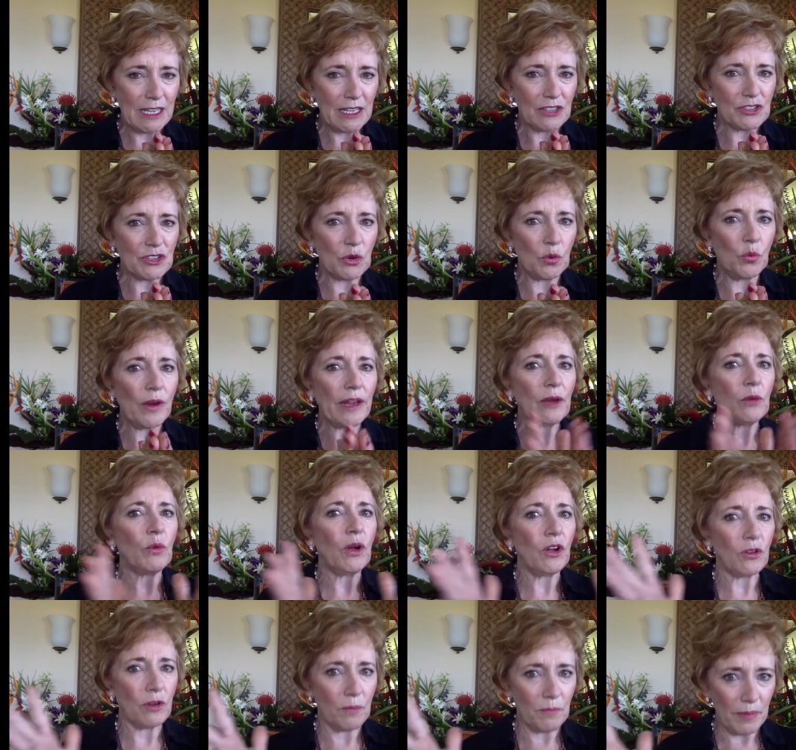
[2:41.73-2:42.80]
So we
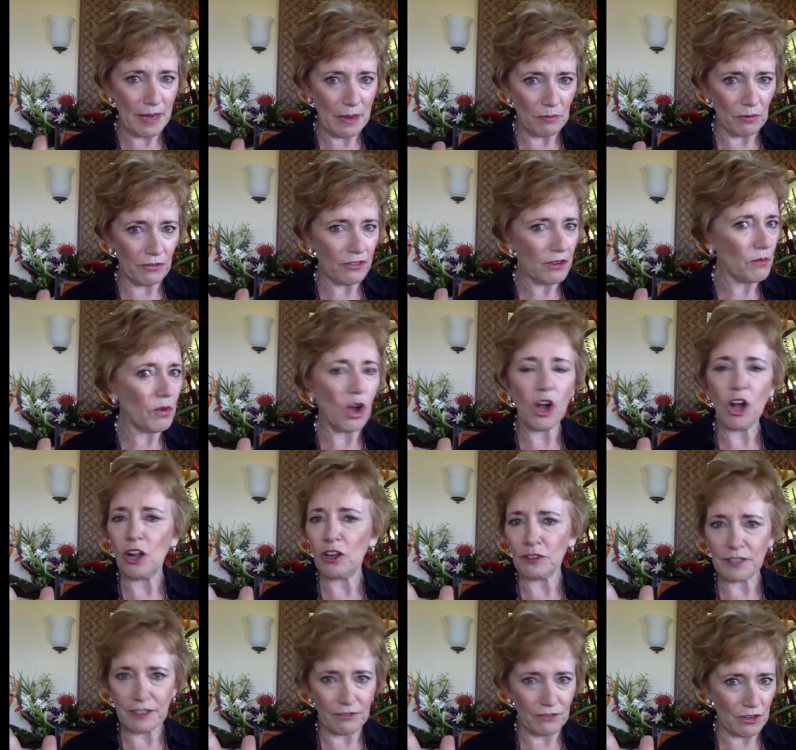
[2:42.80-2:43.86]
welcome people from
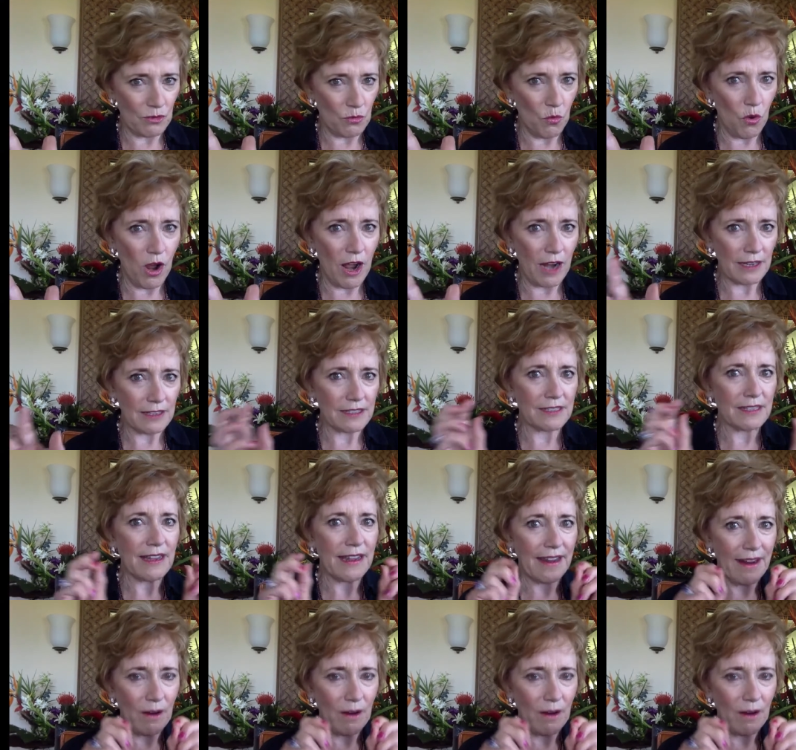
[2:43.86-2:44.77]
all different walks.